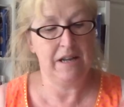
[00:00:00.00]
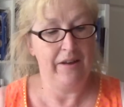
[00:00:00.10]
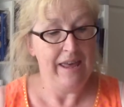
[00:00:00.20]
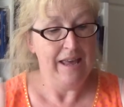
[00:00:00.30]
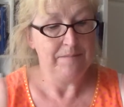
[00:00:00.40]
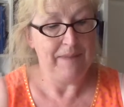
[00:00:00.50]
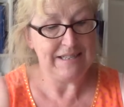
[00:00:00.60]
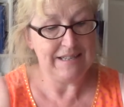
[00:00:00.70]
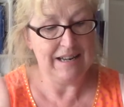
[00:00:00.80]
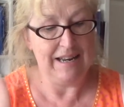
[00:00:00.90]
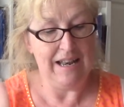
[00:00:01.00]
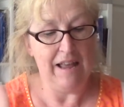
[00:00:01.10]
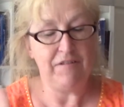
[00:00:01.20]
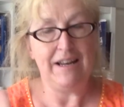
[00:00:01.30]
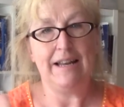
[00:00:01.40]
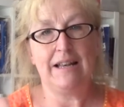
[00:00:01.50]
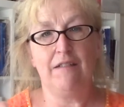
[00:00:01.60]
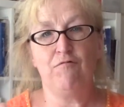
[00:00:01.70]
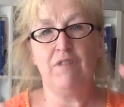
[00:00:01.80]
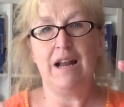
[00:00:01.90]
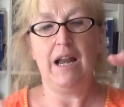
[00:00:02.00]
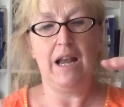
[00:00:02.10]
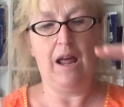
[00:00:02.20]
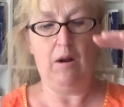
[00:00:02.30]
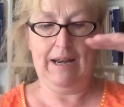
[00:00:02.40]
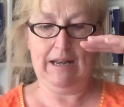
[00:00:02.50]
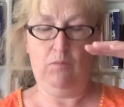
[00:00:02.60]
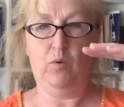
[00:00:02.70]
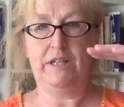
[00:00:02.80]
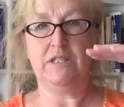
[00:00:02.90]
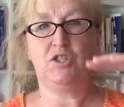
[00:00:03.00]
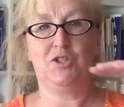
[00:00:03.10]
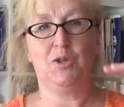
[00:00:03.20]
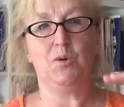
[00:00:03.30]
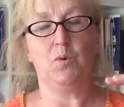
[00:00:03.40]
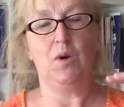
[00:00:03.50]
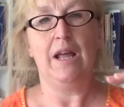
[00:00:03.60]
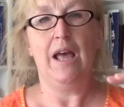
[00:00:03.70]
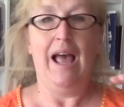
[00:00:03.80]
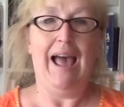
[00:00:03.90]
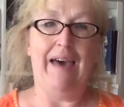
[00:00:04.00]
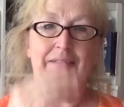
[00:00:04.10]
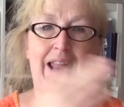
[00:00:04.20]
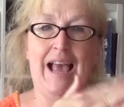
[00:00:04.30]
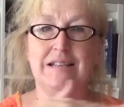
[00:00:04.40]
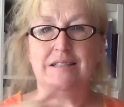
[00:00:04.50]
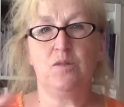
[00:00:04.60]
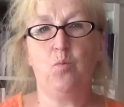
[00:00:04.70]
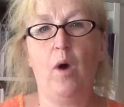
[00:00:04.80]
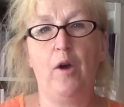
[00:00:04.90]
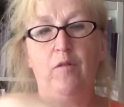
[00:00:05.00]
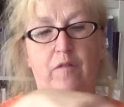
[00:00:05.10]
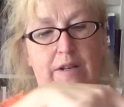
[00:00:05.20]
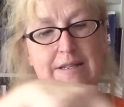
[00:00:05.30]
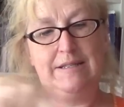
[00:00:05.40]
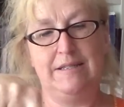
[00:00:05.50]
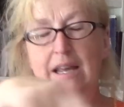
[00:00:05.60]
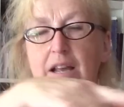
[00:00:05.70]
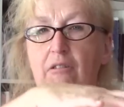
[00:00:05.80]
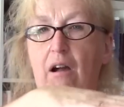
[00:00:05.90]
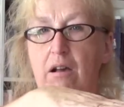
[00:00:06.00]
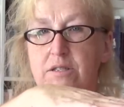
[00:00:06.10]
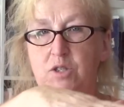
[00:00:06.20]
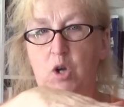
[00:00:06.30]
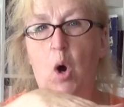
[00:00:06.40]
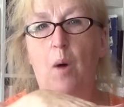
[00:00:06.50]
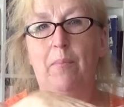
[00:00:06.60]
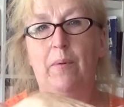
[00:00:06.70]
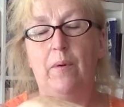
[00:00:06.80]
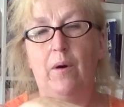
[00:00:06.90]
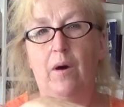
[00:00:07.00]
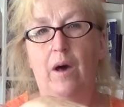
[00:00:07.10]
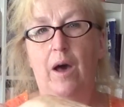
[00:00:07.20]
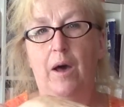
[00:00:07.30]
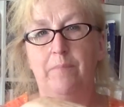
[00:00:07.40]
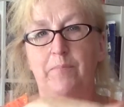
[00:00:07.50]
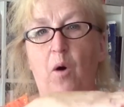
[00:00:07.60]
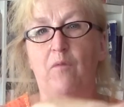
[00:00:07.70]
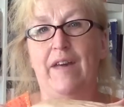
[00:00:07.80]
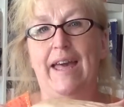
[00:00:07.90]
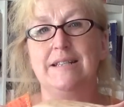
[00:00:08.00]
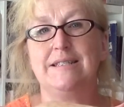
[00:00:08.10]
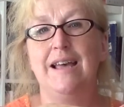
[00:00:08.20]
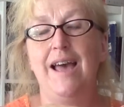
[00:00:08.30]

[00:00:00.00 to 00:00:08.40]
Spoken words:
know. Basically, lovely little, really low little wooden stool, and then it has this woven seagrass top of it.